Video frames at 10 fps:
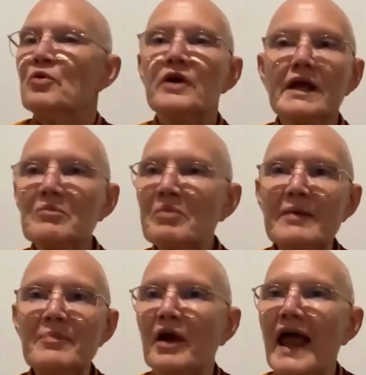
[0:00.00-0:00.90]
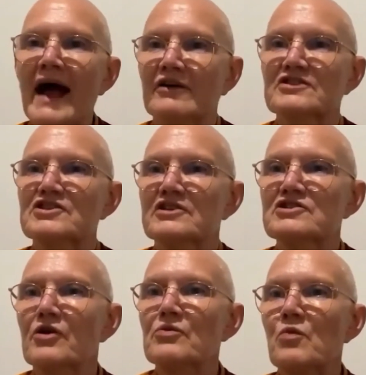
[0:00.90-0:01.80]
putting people out. I
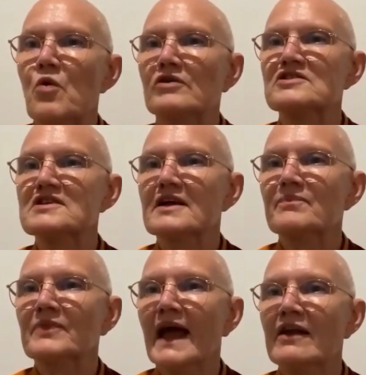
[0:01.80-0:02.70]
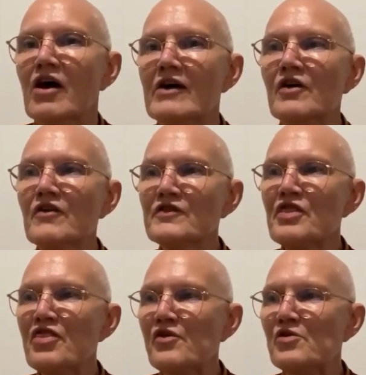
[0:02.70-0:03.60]
don't want, and I've
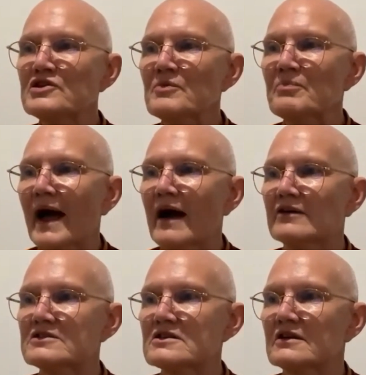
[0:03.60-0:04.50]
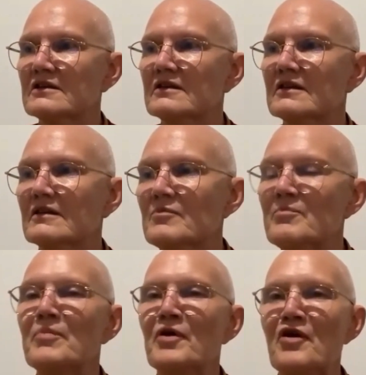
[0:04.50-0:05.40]
often thought about
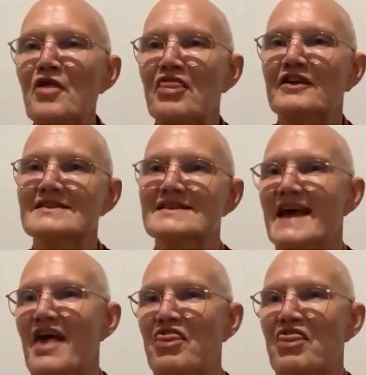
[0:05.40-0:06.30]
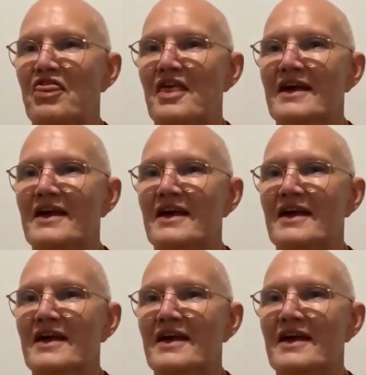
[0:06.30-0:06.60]
birth and death,